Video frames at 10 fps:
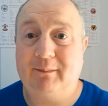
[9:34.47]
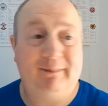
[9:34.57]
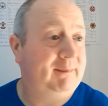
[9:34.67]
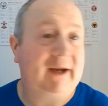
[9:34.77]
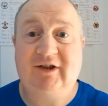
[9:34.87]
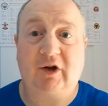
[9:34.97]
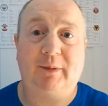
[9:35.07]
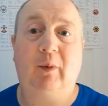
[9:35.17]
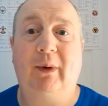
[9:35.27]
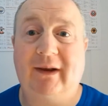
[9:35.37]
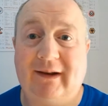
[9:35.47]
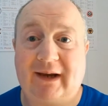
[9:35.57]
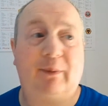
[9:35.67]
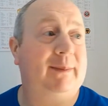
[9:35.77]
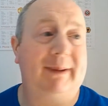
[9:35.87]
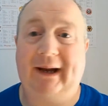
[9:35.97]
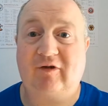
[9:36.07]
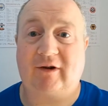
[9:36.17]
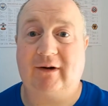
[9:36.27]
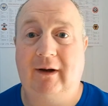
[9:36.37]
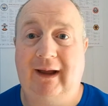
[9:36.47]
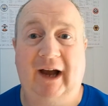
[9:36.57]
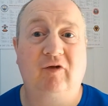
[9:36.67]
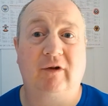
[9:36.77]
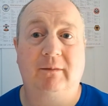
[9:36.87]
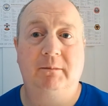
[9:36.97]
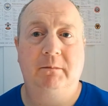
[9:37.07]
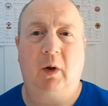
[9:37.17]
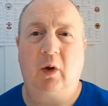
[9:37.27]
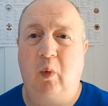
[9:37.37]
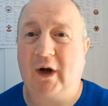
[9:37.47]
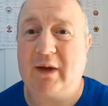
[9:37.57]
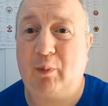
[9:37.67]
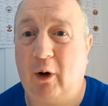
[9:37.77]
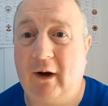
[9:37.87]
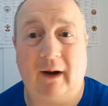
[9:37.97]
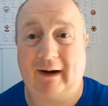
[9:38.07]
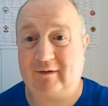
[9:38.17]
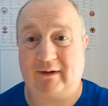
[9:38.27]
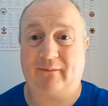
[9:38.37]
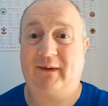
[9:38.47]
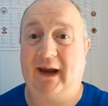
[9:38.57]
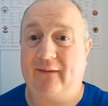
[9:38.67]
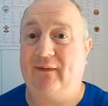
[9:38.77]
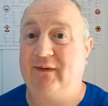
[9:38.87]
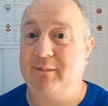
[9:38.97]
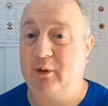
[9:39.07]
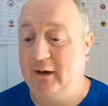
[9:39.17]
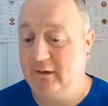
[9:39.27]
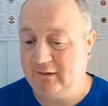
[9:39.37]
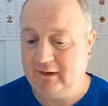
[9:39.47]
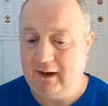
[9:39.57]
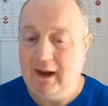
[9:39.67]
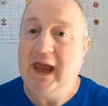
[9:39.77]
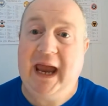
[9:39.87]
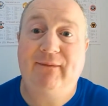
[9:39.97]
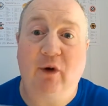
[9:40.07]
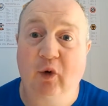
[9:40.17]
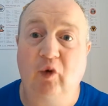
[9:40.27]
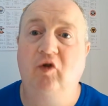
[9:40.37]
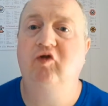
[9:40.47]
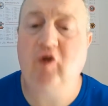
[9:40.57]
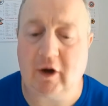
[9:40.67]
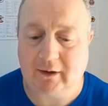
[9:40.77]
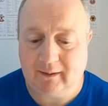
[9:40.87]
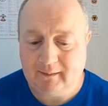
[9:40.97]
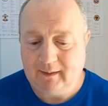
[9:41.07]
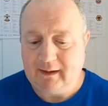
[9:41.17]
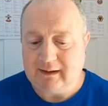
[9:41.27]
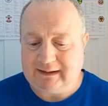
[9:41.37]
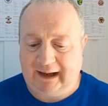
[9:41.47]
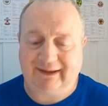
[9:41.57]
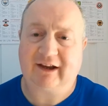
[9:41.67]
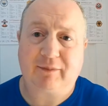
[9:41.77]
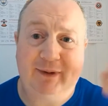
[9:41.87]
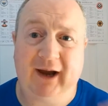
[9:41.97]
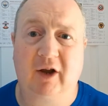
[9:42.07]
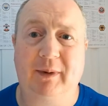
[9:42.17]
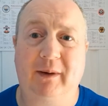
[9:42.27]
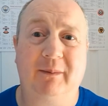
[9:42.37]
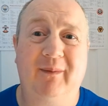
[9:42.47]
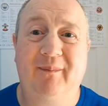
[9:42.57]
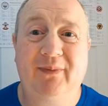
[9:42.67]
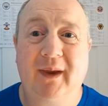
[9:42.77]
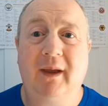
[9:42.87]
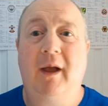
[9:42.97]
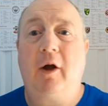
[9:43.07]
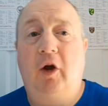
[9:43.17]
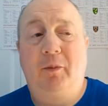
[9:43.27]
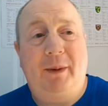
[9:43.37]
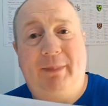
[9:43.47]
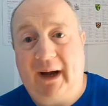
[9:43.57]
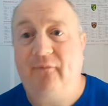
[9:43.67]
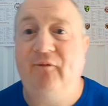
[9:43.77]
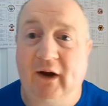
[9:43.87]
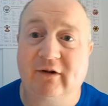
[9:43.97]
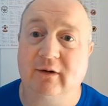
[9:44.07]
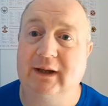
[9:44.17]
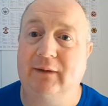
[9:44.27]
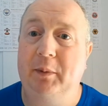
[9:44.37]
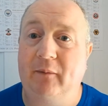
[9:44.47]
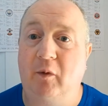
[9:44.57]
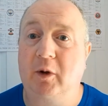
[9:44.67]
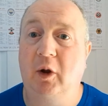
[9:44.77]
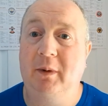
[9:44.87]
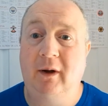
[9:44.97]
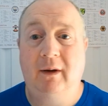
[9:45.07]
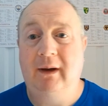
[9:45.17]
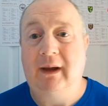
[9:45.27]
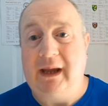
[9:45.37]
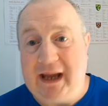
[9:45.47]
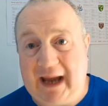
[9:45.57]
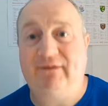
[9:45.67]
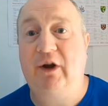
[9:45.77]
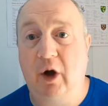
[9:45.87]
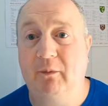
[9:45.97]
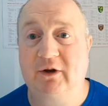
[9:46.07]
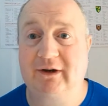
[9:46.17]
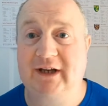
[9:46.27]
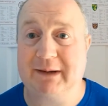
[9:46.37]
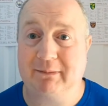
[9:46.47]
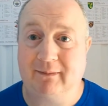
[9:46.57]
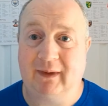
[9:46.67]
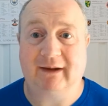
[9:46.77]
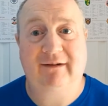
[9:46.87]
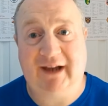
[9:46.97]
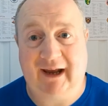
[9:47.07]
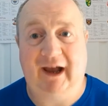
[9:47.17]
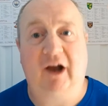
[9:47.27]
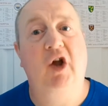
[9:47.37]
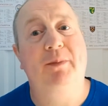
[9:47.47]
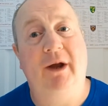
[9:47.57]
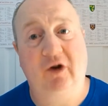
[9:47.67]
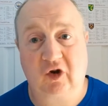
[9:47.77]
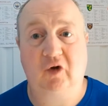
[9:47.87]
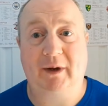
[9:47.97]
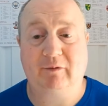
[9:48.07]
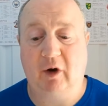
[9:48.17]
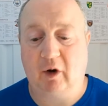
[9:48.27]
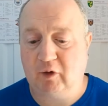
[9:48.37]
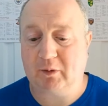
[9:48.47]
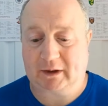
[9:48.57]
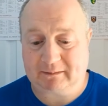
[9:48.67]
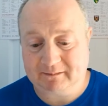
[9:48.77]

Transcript: could be winning the league from extra 10 or 15 points. If it goes through, any of this player could be beneficial to Liverpool Football Club if he comes to your team. As I say, it just could be a rumour.